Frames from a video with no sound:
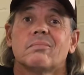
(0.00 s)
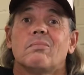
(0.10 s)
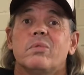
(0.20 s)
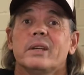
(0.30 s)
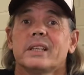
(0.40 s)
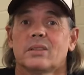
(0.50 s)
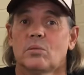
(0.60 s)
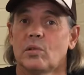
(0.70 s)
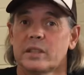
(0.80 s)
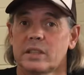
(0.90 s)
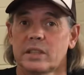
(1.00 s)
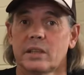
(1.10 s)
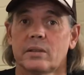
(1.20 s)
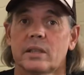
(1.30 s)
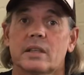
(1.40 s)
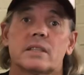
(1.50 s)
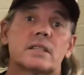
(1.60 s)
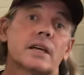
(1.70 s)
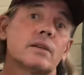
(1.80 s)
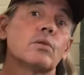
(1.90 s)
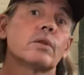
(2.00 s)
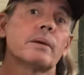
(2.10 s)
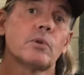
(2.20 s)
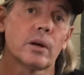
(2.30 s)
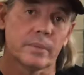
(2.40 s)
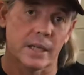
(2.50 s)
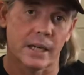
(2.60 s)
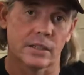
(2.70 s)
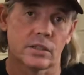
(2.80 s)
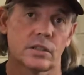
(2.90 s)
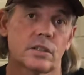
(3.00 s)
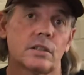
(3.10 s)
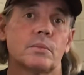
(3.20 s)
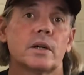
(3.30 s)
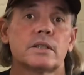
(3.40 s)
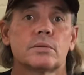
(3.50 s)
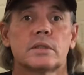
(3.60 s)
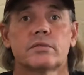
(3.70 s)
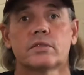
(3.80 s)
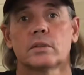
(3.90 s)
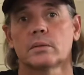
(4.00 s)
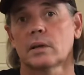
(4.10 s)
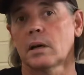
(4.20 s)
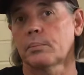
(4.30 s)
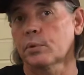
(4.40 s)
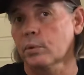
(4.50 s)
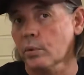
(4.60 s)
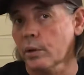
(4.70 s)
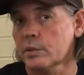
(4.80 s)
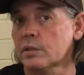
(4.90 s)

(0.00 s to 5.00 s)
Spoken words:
willing or wanting to go into their state, or they might be anxious, so you might do a different approach.